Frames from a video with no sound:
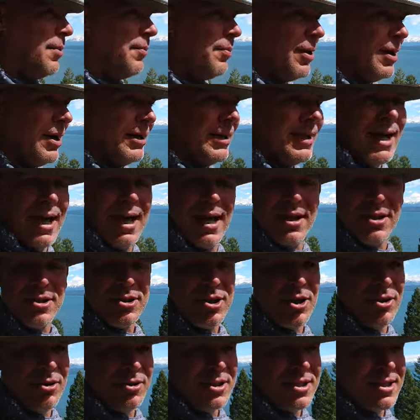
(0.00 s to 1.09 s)
but yeah,
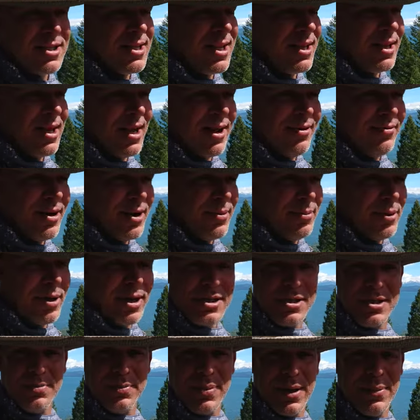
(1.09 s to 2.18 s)
so just think high
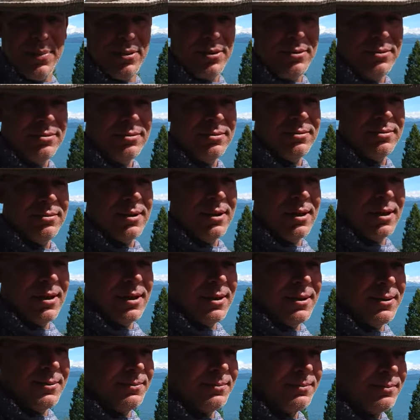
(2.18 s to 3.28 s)
vibration, people.
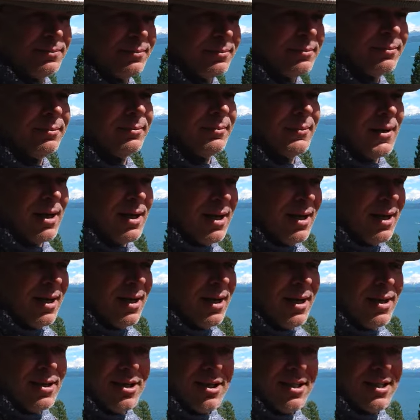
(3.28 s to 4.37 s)

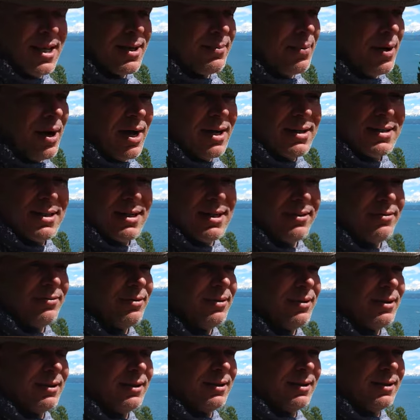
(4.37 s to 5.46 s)
Um, just think positive.
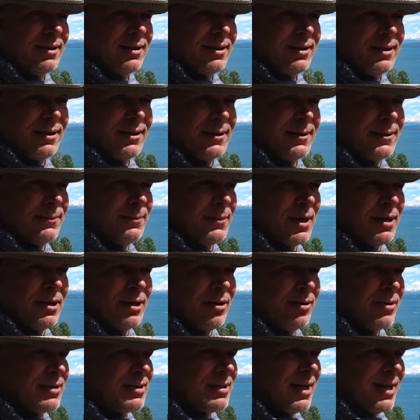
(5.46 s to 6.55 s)
Um, I
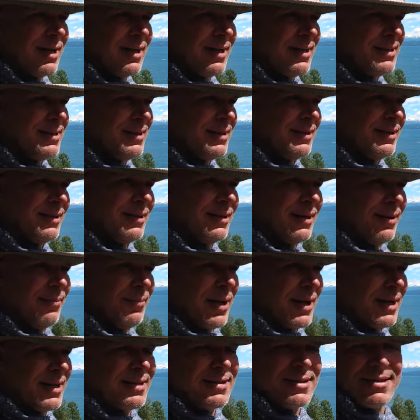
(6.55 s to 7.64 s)
know it's not easy, and I
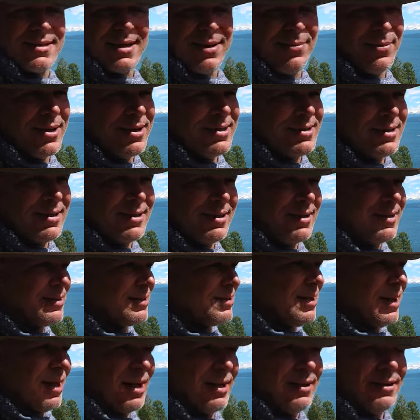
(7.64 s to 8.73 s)
make it seem easy, and it's
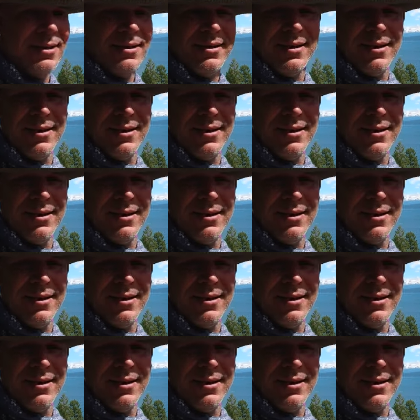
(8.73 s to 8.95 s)
not.